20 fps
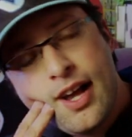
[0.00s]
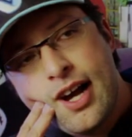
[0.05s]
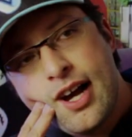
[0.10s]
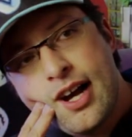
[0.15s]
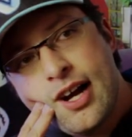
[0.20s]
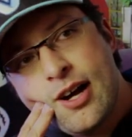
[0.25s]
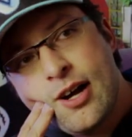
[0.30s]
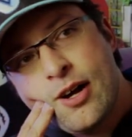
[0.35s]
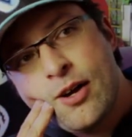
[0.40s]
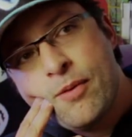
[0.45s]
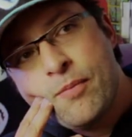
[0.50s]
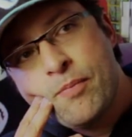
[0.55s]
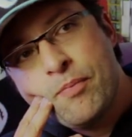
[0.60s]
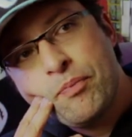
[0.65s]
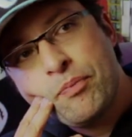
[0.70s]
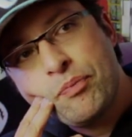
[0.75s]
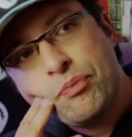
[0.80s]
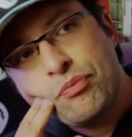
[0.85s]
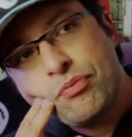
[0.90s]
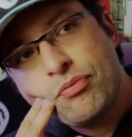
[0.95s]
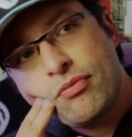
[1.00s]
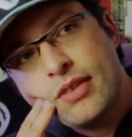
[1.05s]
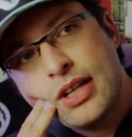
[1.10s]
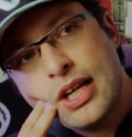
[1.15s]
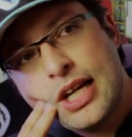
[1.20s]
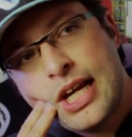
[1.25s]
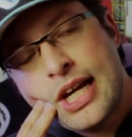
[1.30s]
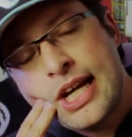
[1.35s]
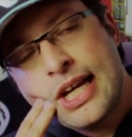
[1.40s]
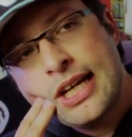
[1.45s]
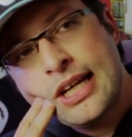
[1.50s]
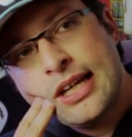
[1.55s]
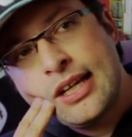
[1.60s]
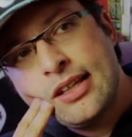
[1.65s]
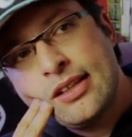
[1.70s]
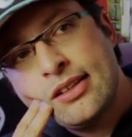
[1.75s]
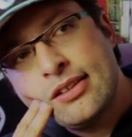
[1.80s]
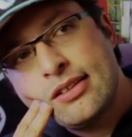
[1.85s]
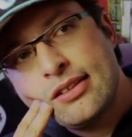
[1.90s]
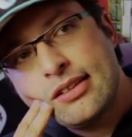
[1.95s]
And
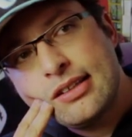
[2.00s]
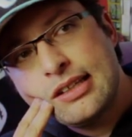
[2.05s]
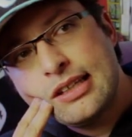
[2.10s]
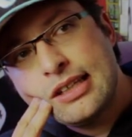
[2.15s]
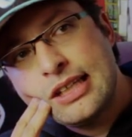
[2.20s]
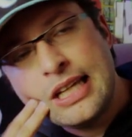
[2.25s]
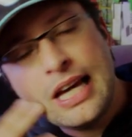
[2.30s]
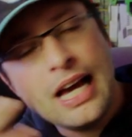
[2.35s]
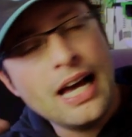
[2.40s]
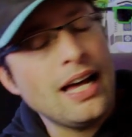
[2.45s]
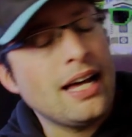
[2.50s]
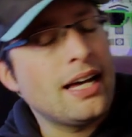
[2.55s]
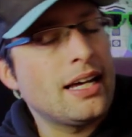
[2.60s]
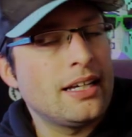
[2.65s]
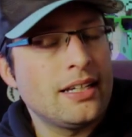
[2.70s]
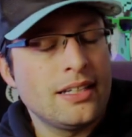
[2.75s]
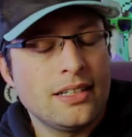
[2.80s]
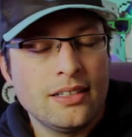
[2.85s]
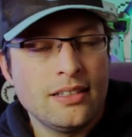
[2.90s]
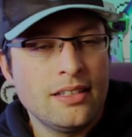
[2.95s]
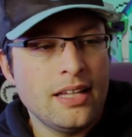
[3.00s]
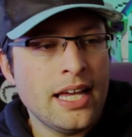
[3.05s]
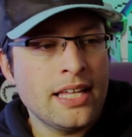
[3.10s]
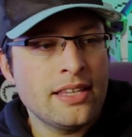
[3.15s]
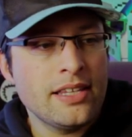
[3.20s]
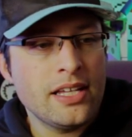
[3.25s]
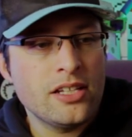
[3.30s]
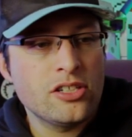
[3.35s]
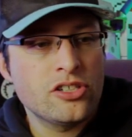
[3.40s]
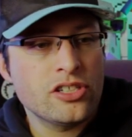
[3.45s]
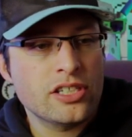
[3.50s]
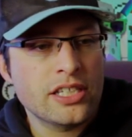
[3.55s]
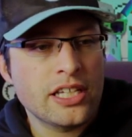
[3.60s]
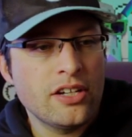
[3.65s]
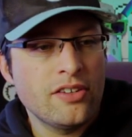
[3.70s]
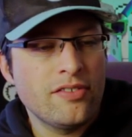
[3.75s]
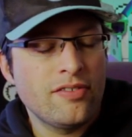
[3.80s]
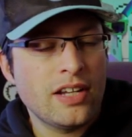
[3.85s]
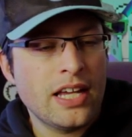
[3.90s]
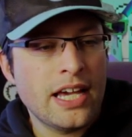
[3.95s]
then just
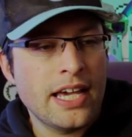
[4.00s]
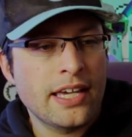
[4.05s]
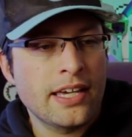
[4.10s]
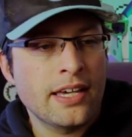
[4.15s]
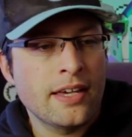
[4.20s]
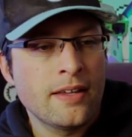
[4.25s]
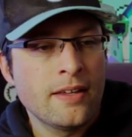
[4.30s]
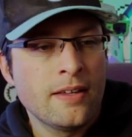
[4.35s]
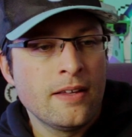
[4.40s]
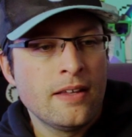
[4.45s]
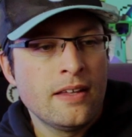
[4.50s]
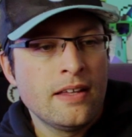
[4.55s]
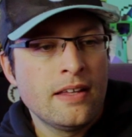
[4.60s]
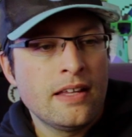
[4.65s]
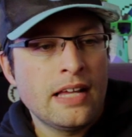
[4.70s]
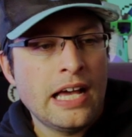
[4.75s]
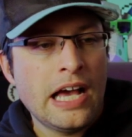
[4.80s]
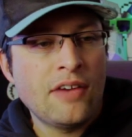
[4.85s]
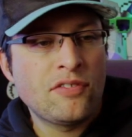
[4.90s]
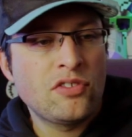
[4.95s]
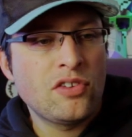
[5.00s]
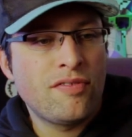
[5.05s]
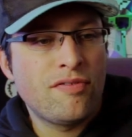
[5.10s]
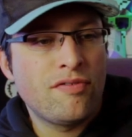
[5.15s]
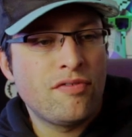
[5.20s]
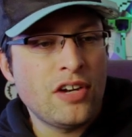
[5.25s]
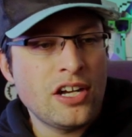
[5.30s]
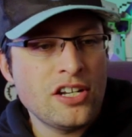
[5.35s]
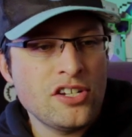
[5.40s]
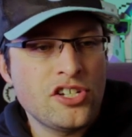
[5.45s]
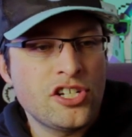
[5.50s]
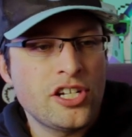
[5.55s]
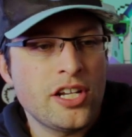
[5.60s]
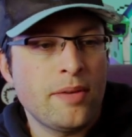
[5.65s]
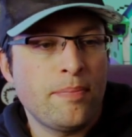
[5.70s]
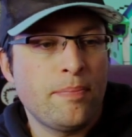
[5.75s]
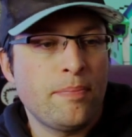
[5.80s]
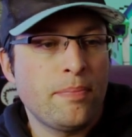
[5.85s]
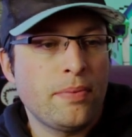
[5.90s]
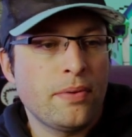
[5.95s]
kind of like have the
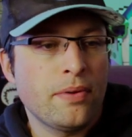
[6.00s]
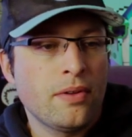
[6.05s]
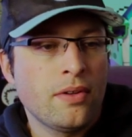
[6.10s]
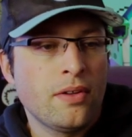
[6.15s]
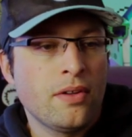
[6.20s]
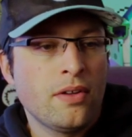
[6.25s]
friendship